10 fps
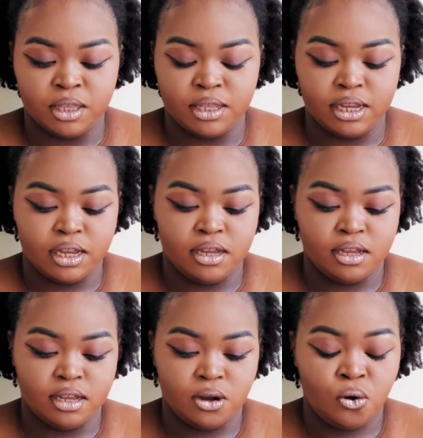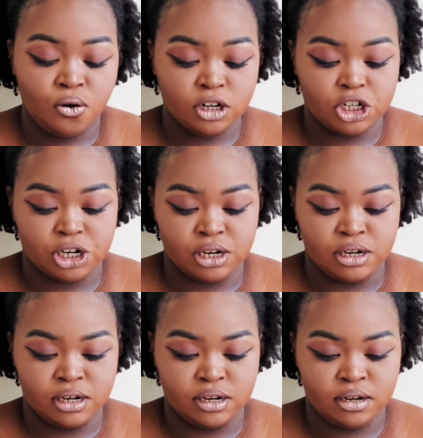The
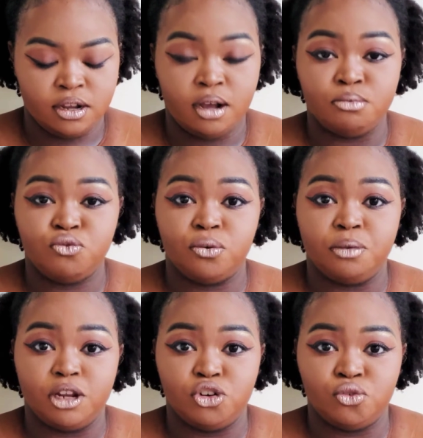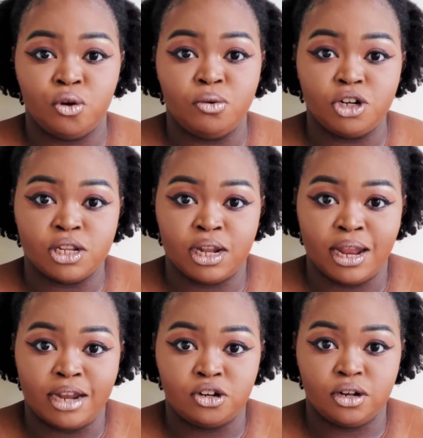origin comes from intro, which is
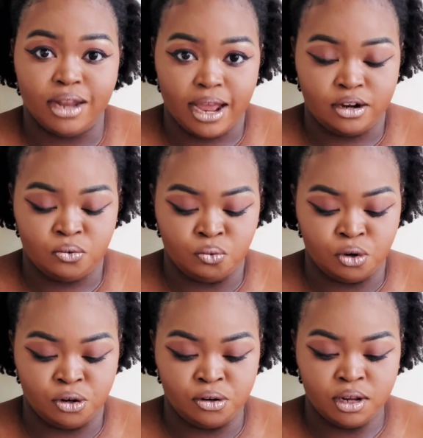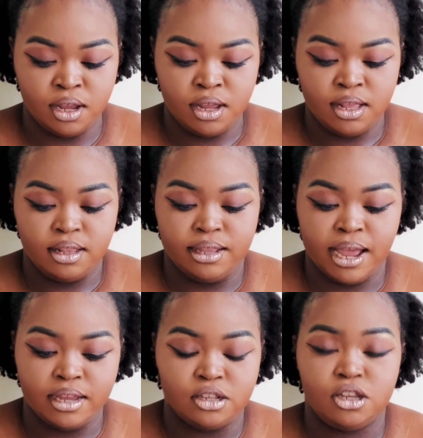a Latin word
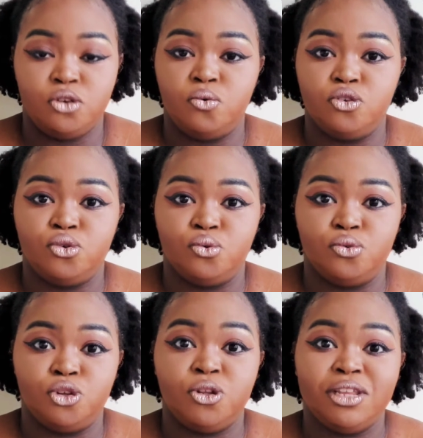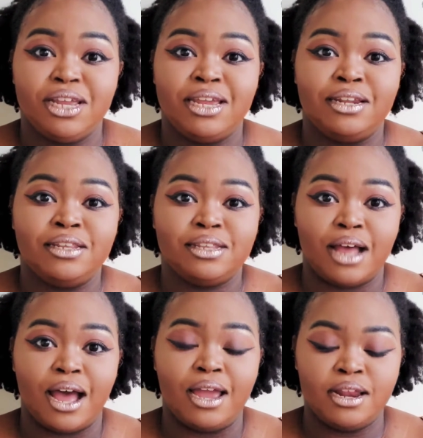that is equal to the
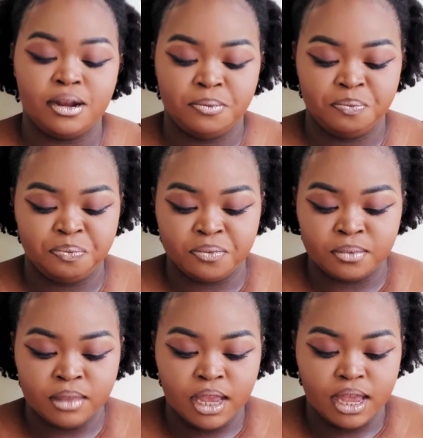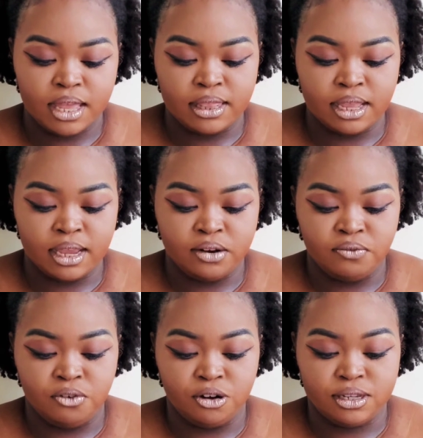inside. And
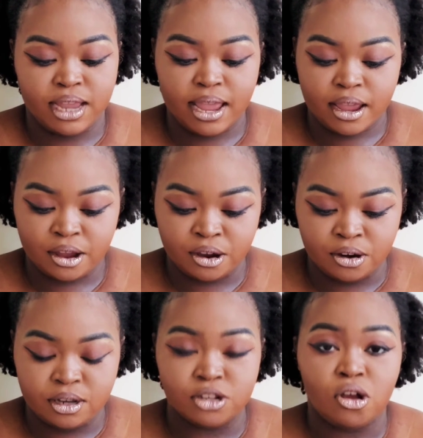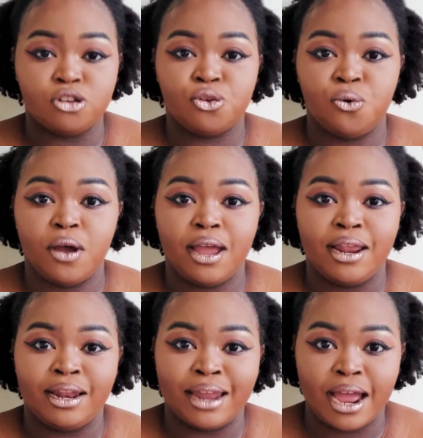then vertere is also
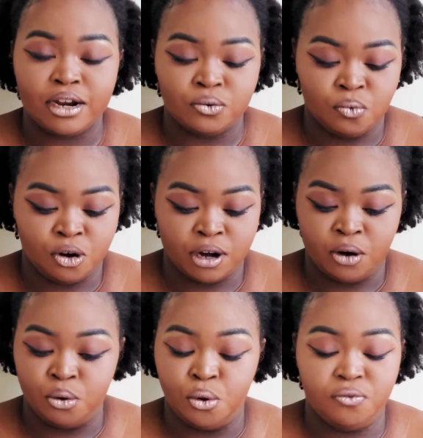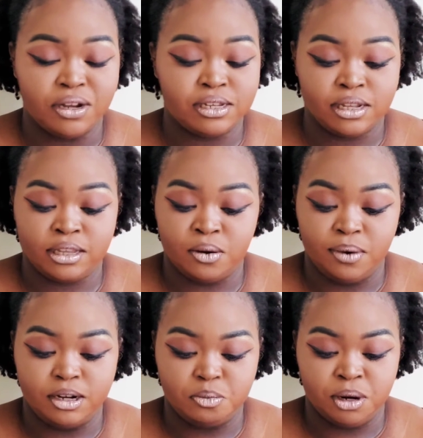a Latin word. I don't know if I said that
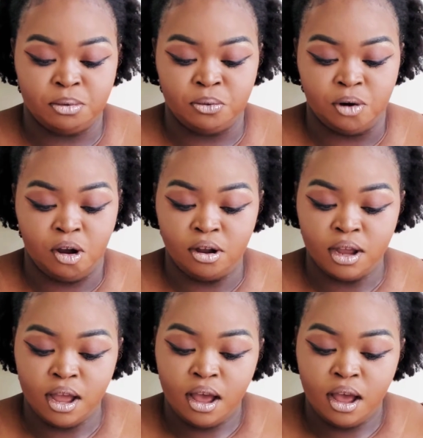right, it's probably wrong.